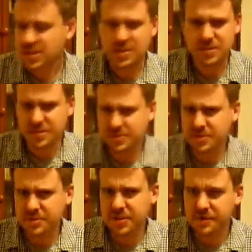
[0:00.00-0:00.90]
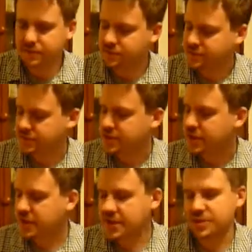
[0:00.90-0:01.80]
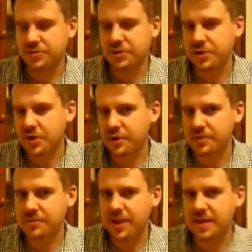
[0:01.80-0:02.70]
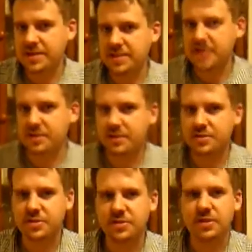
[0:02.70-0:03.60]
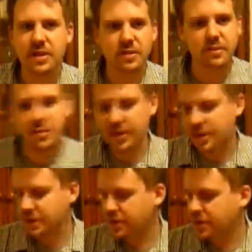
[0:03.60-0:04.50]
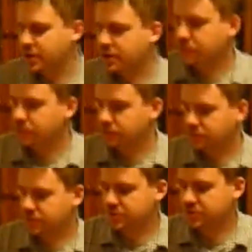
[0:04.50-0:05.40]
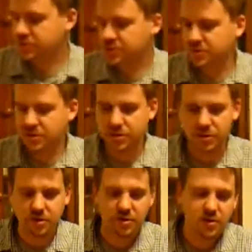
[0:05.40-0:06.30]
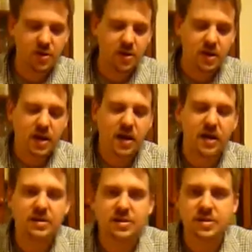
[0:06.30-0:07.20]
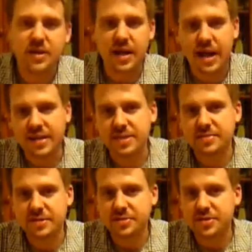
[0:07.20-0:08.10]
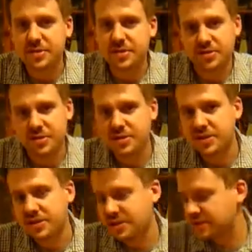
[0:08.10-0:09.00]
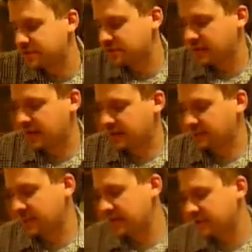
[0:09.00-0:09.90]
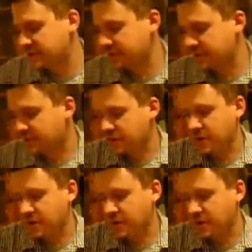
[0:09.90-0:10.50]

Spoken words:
So that's pretty much it for rules. It's a real low impact scenario, so not a whole lot of new rules to learn. So it adds some interesting new decisions on how to manage your